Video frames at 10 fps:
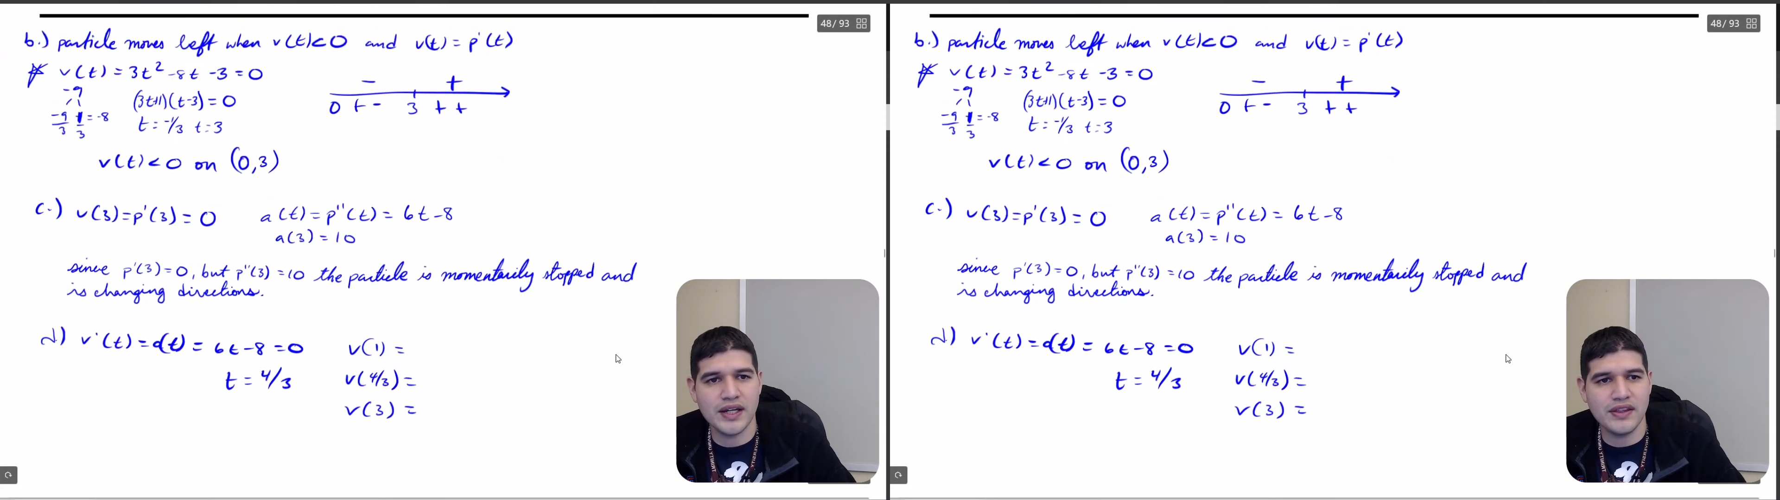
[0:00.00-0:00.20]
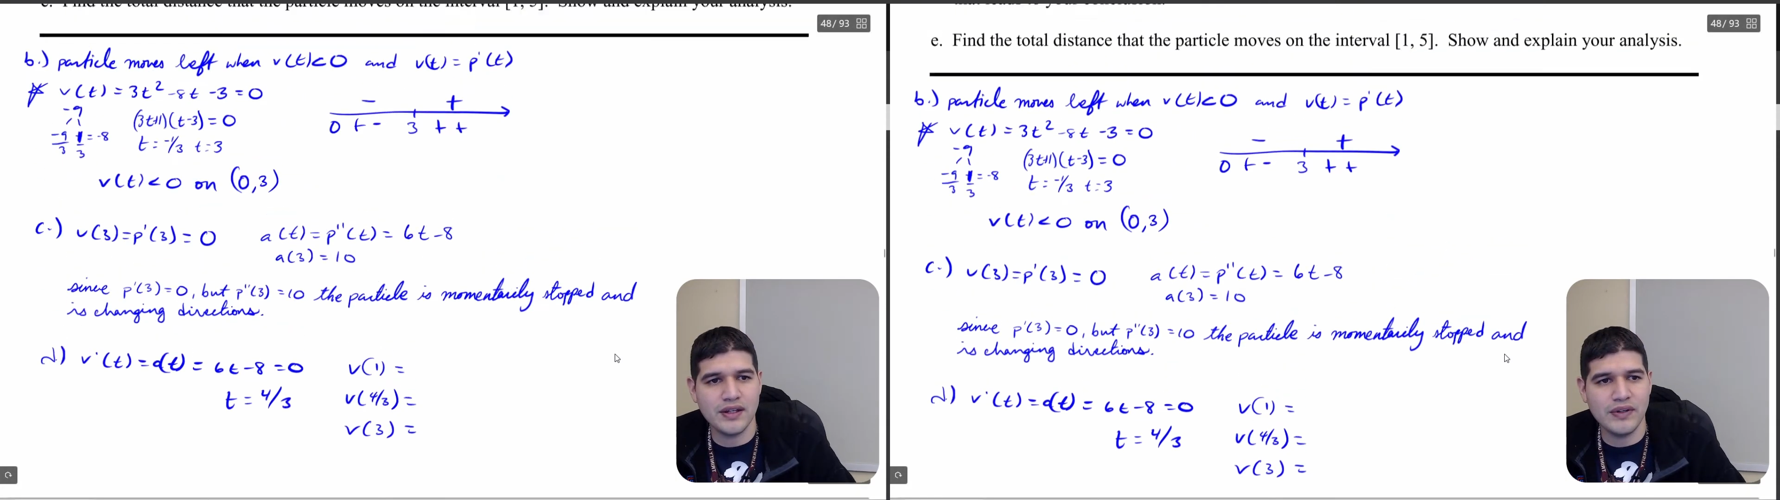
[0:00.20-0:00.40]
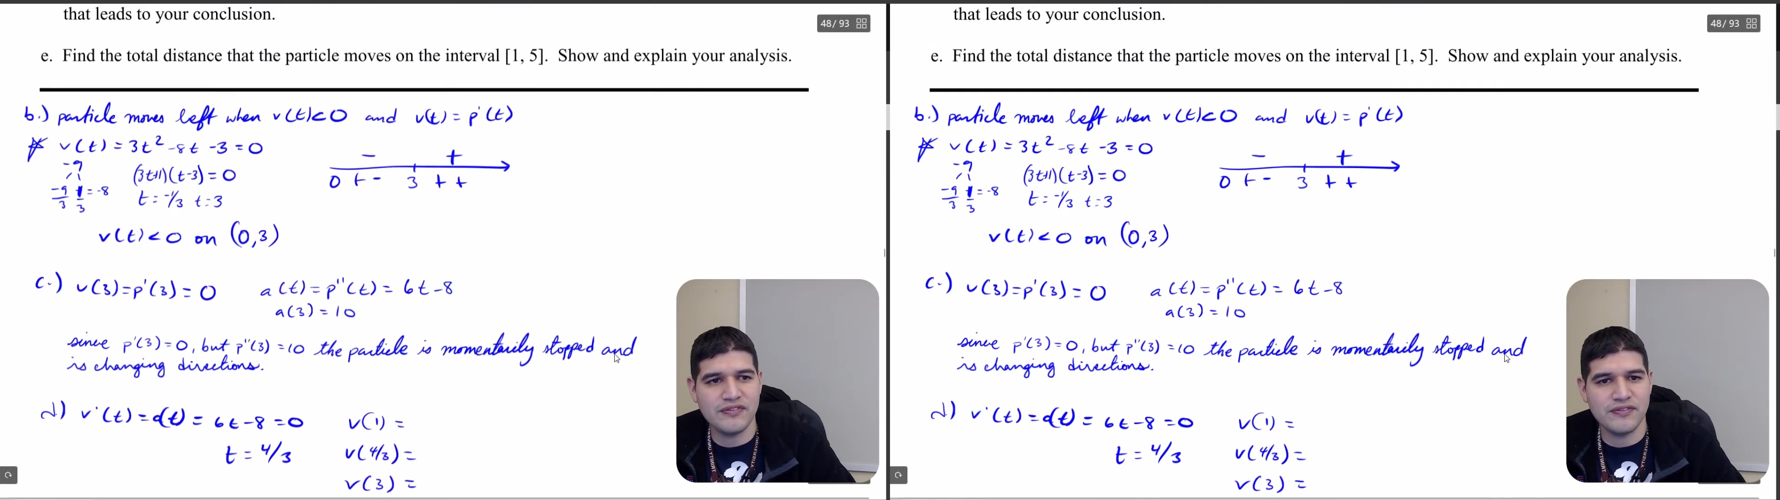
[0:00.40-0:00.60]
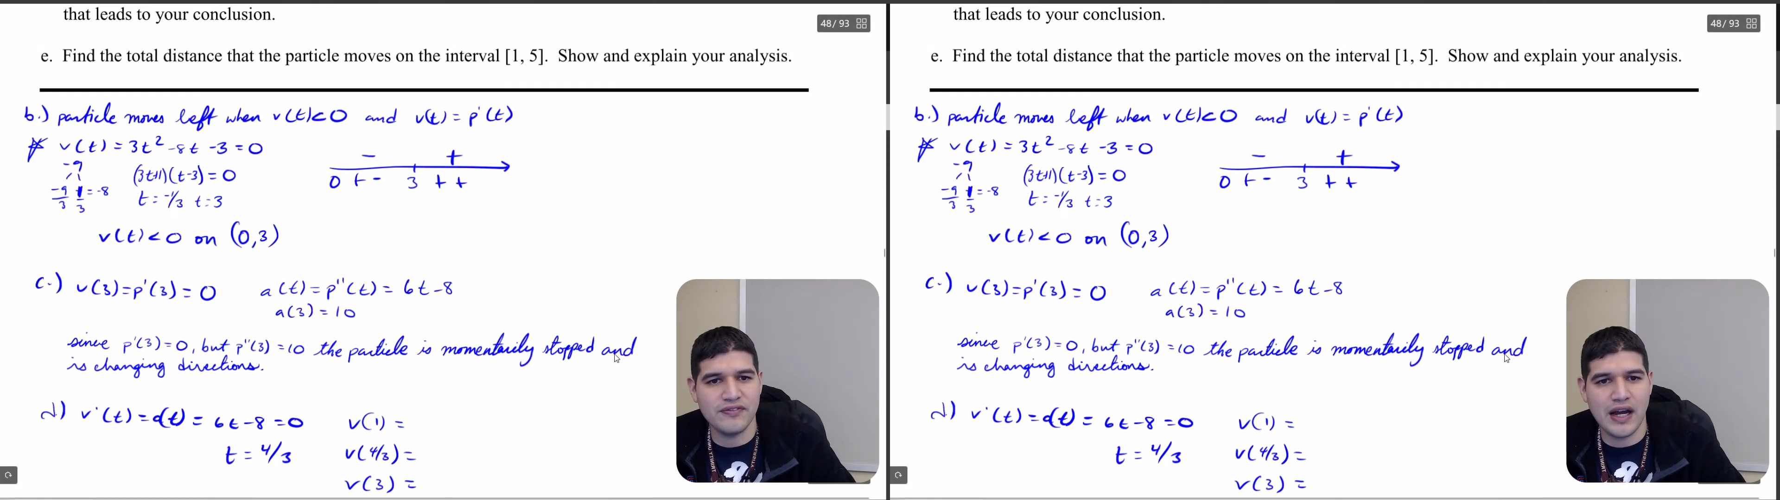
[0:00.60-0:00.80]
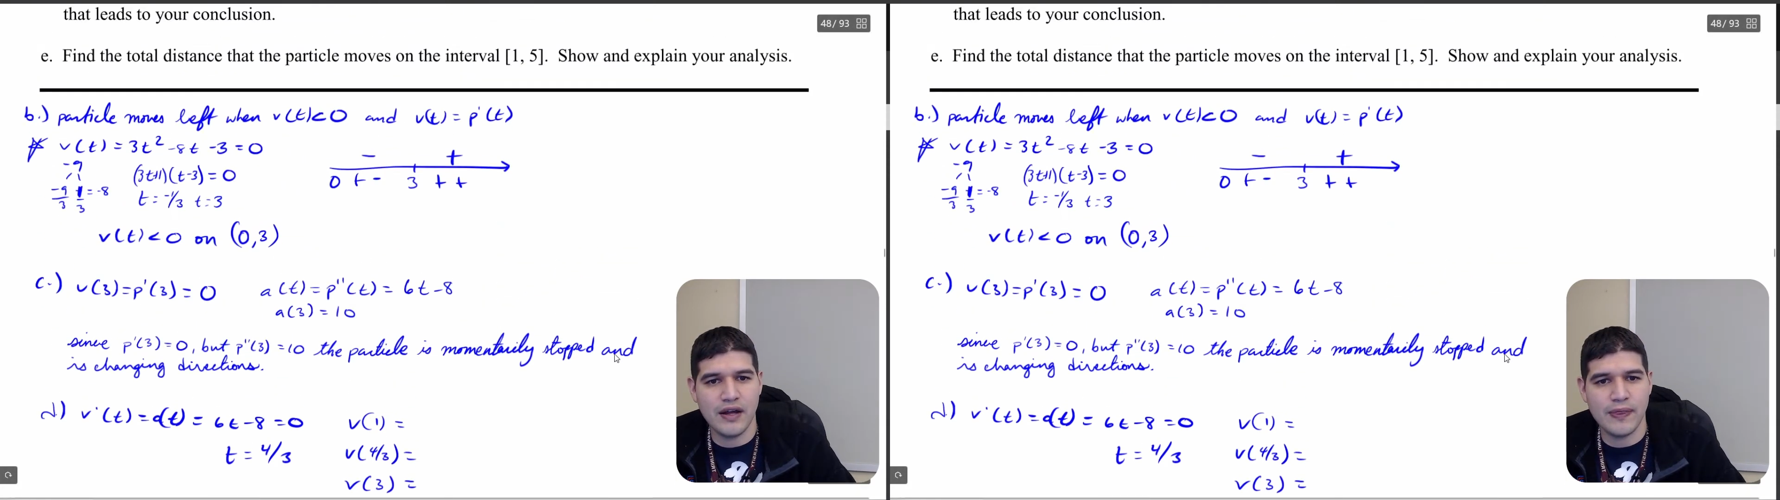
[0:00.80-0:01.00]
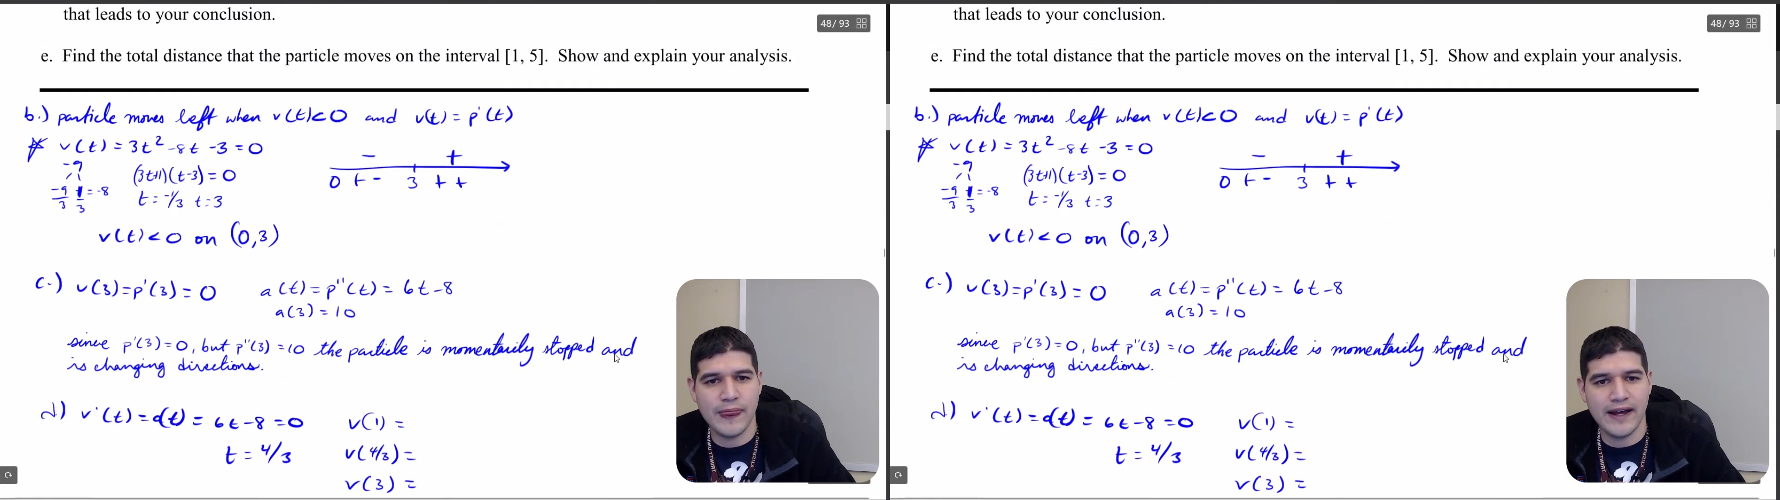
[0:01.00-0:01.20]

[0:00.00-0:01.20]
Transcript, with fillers: I think we found